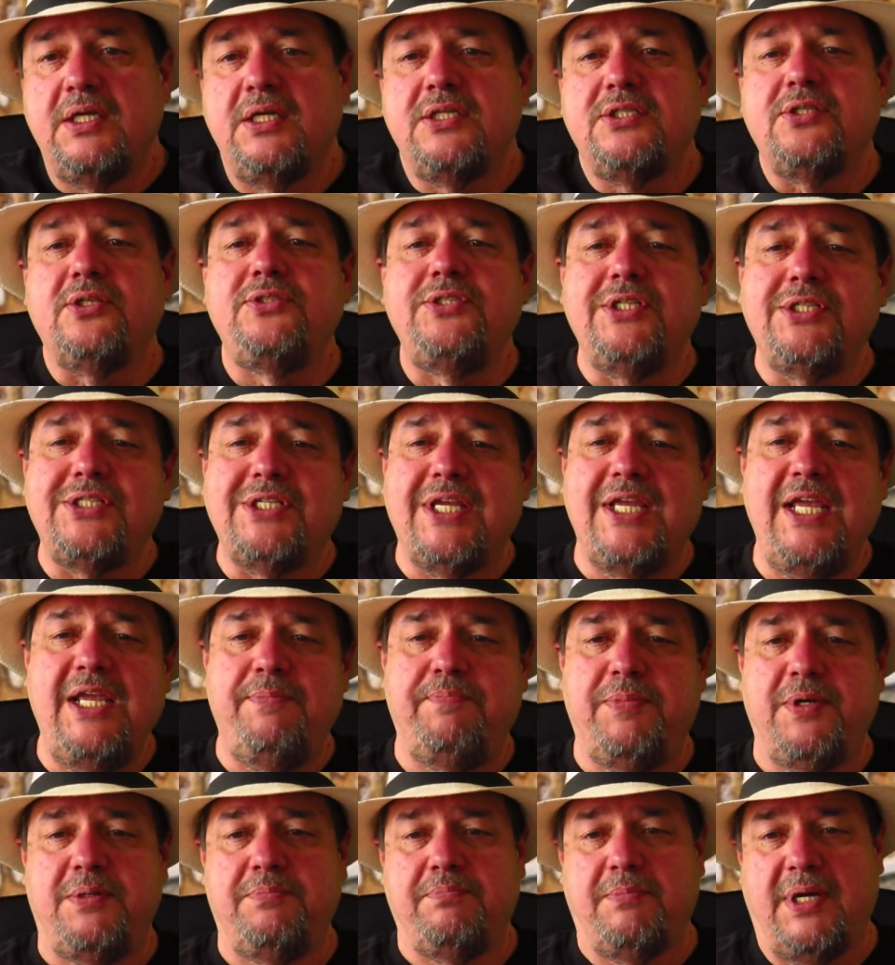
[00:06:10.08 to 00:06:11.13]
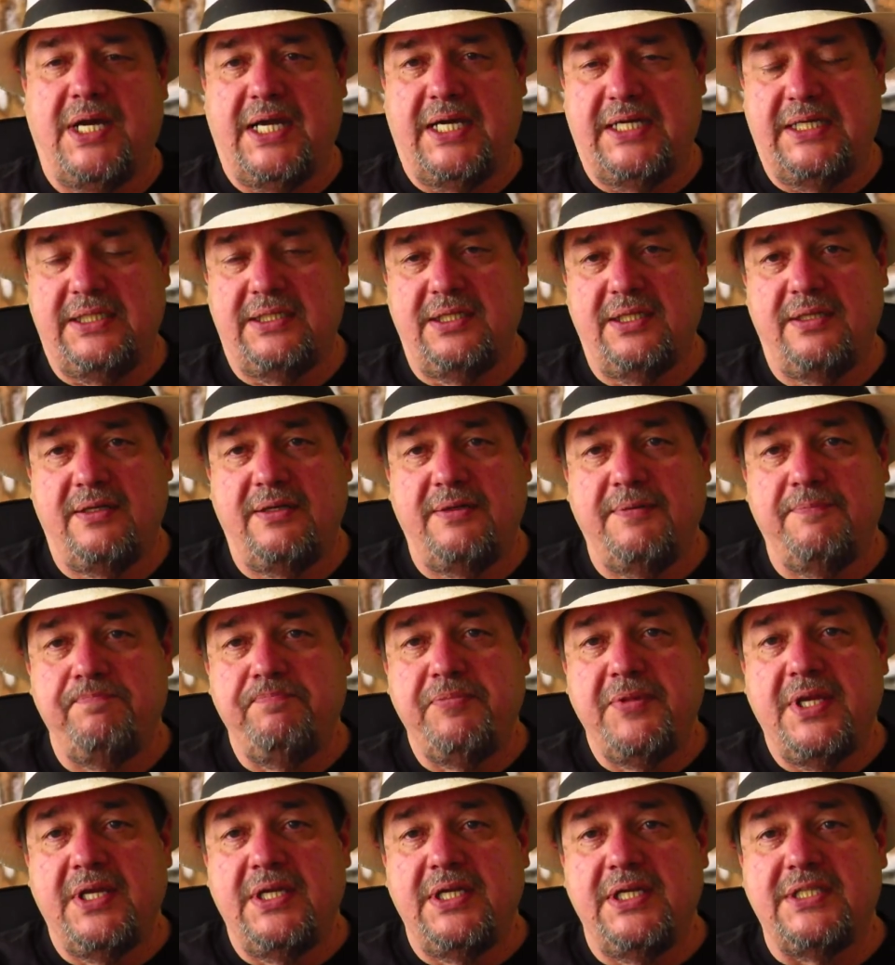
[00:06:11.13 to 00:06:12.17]
So just keep in mind,
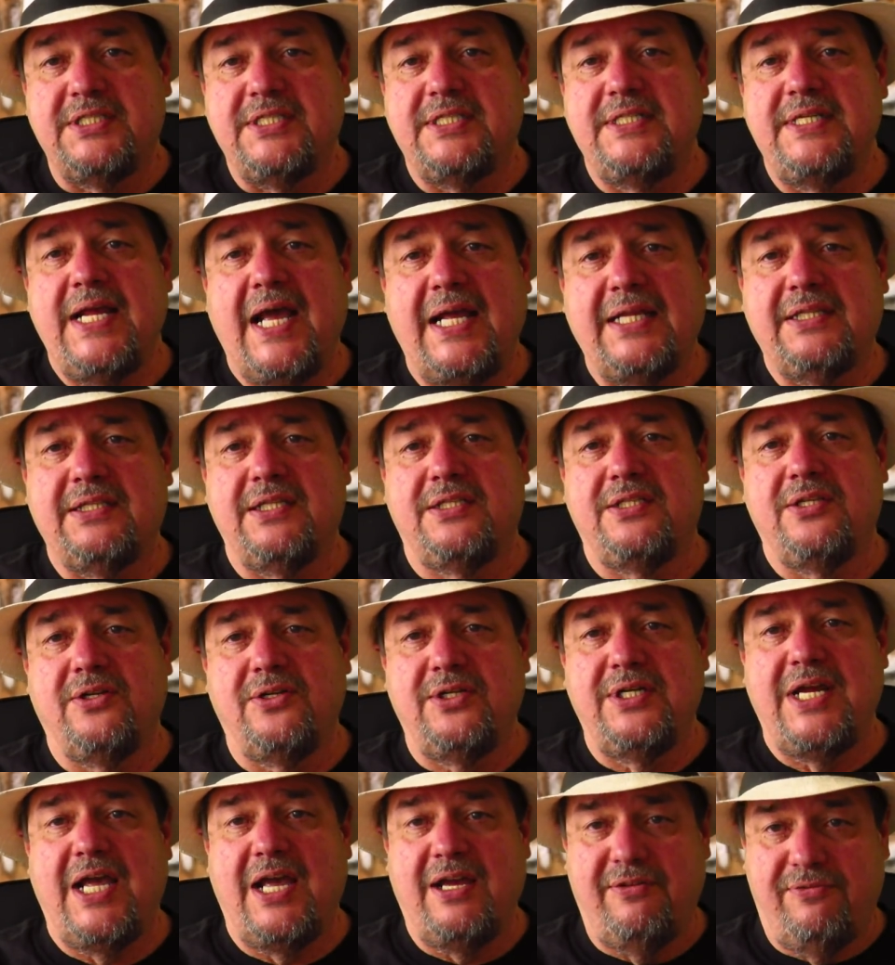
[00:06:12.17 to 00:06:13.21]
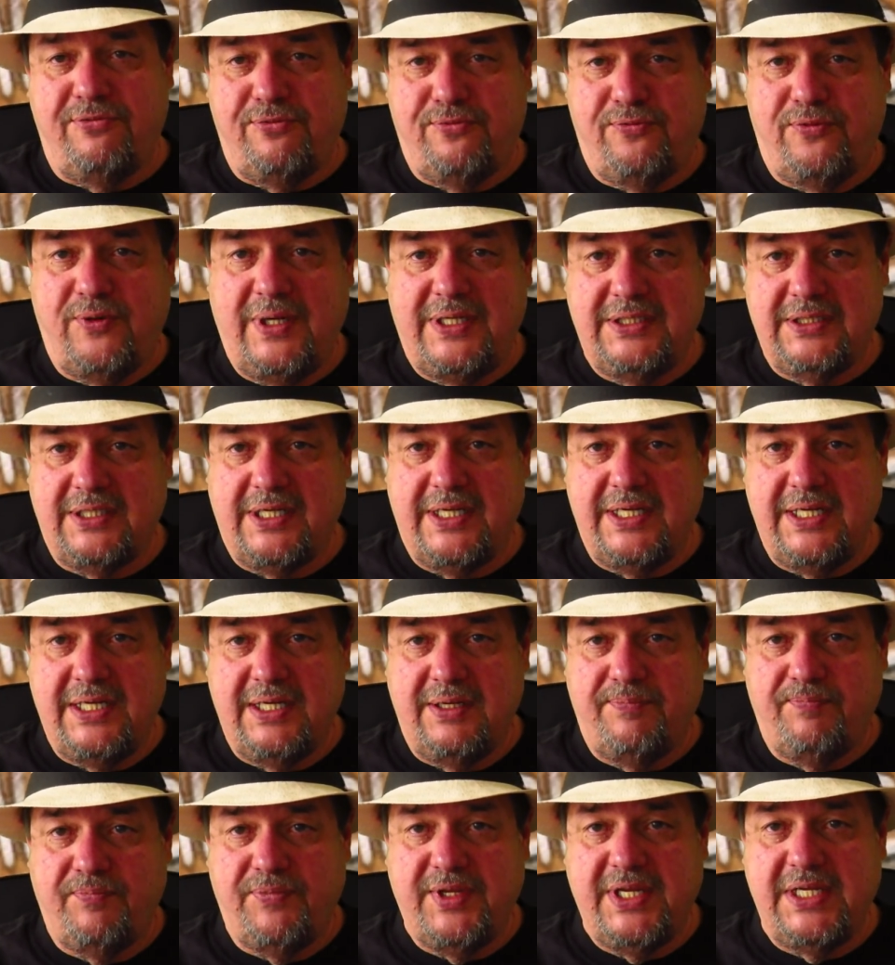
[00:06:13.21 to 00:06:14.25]
it's not that they're not friendly.
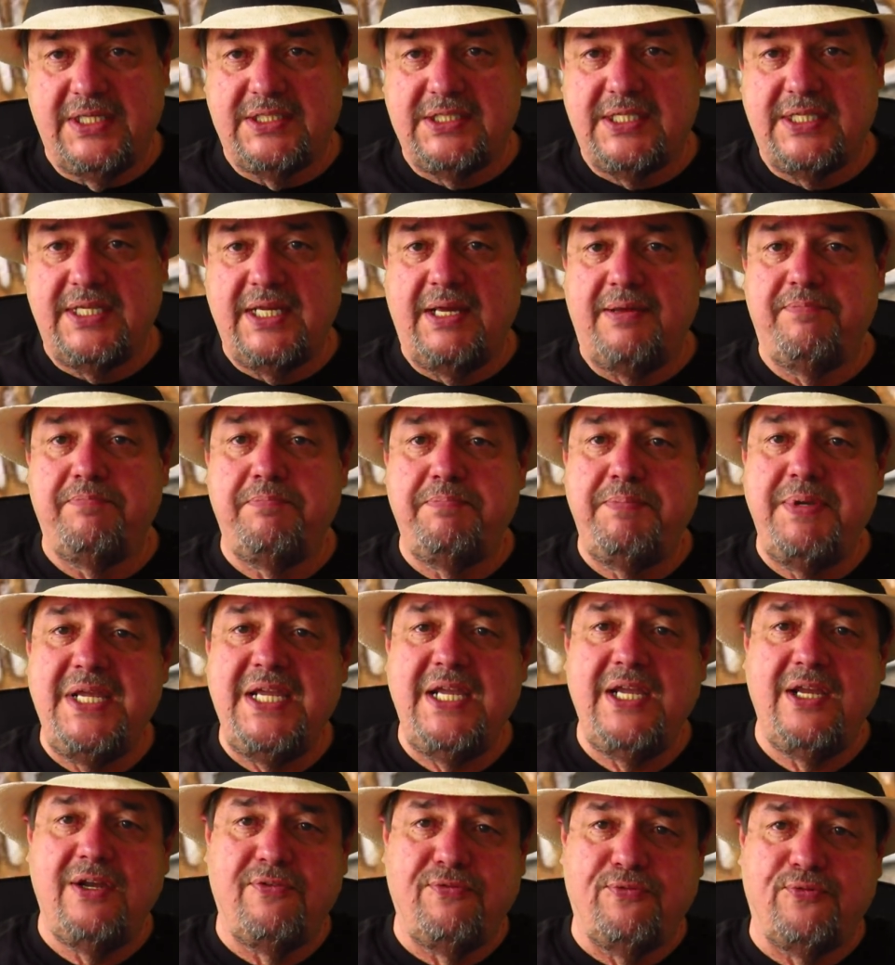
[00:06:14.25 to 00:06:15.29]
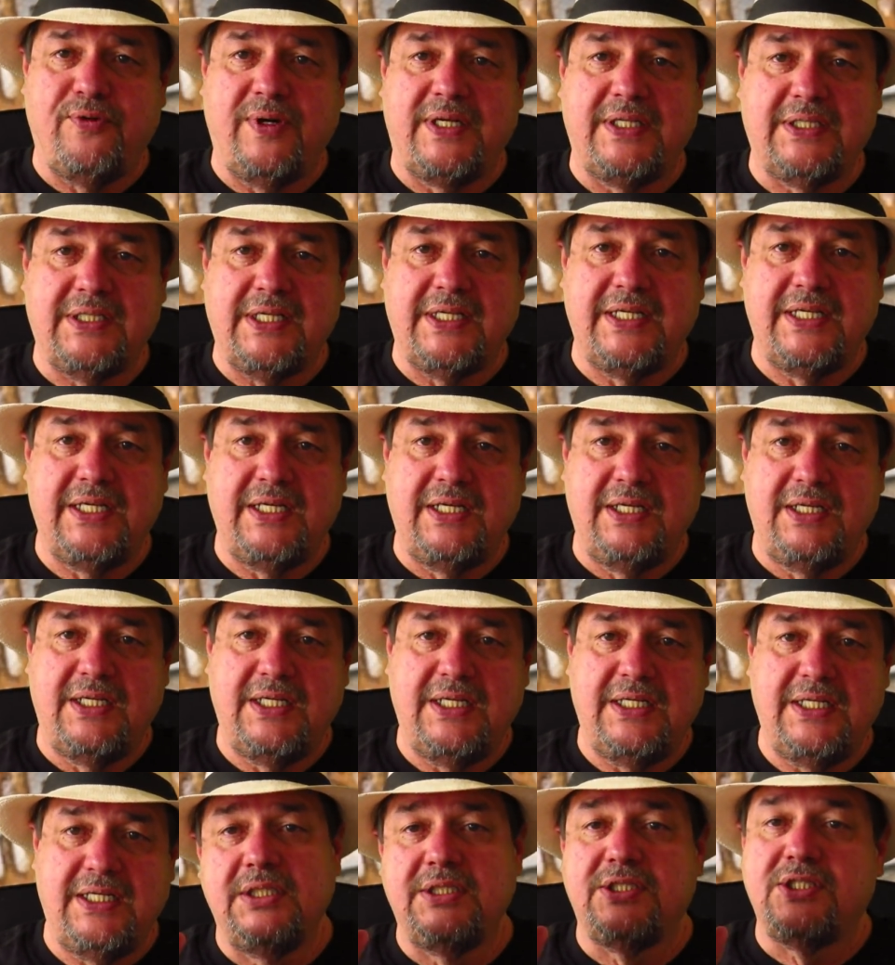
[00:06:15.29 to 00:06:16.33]
It's that being friendly
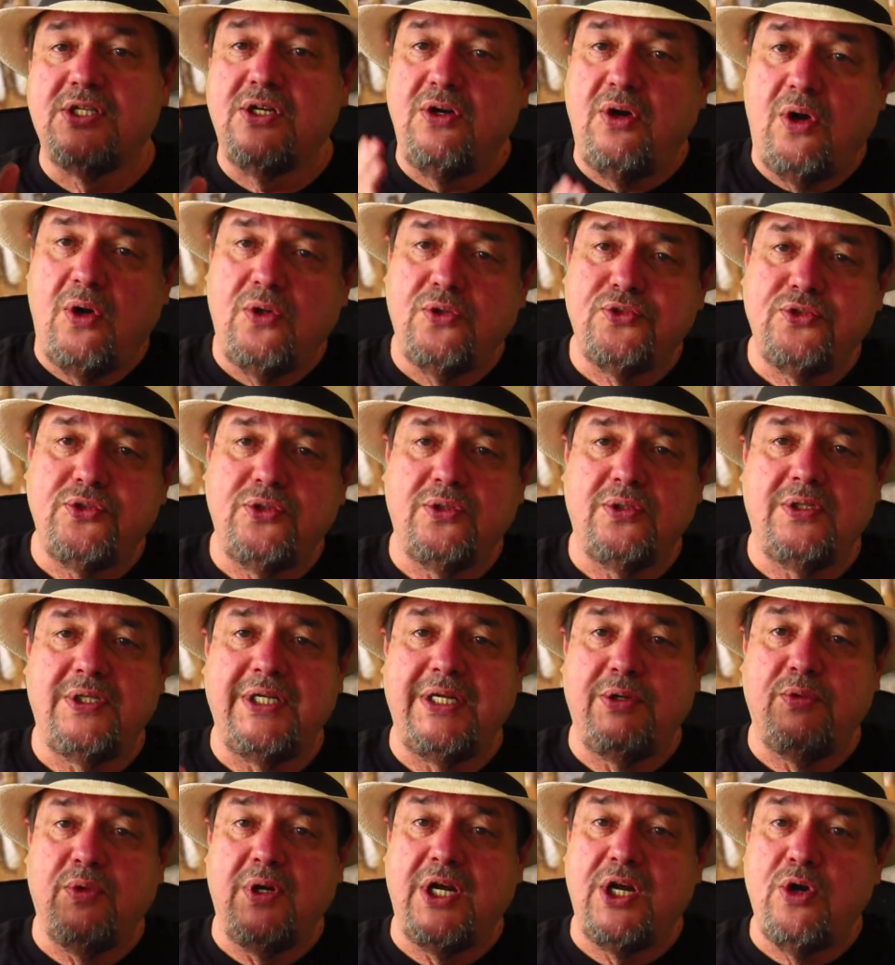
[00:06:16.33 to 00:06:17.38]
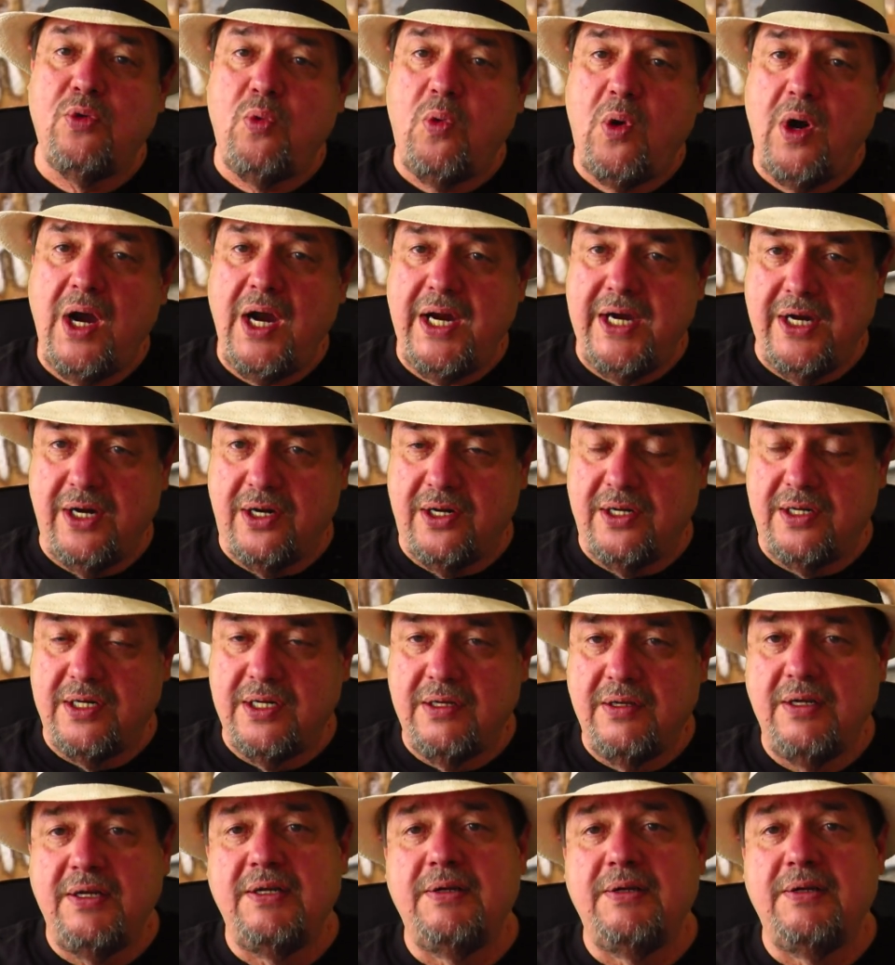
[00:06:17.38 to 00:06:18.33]
is culturally required.